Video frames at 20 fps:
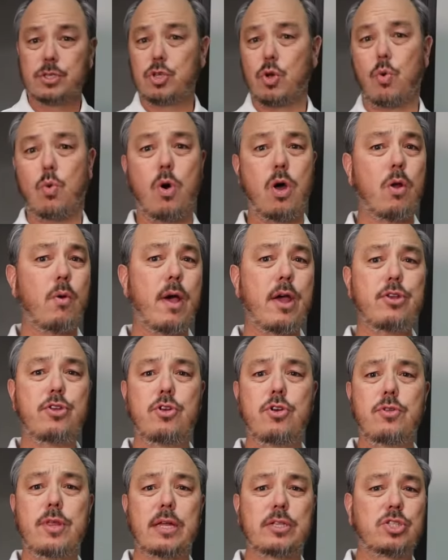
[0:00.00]
So, what do I
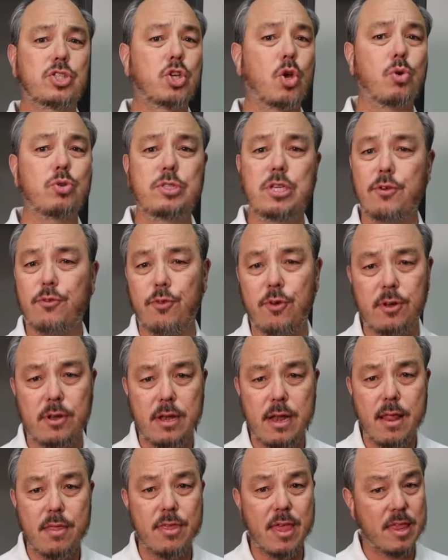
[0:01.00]
do that's so
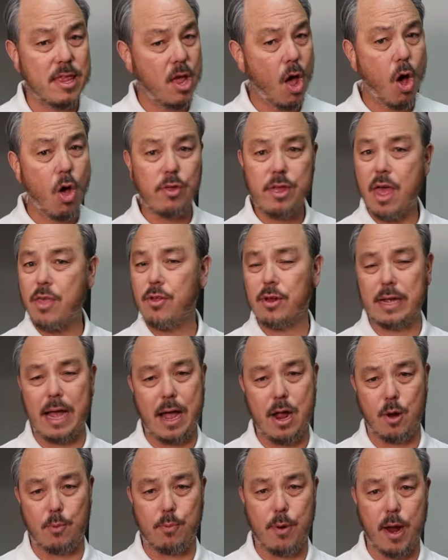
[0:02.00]
different than the, all the other
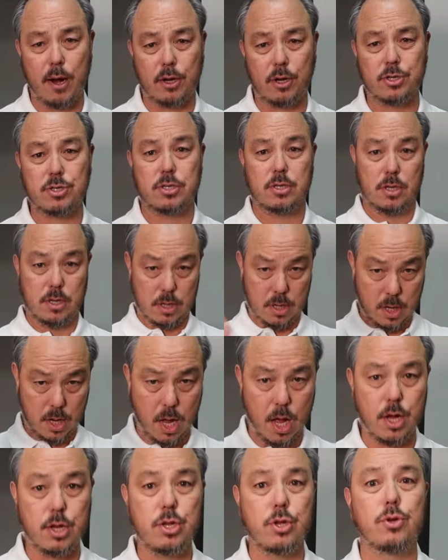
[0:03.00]
chiropractors
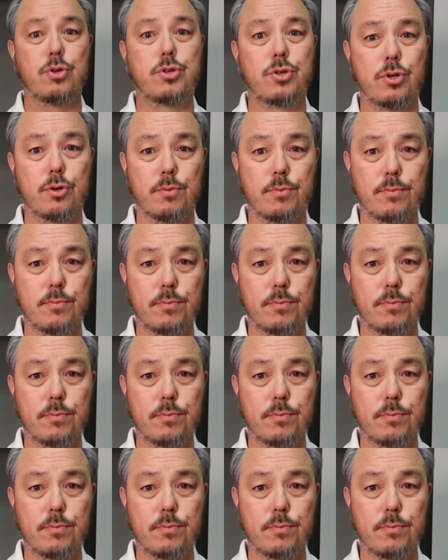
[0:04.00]
on YouTube?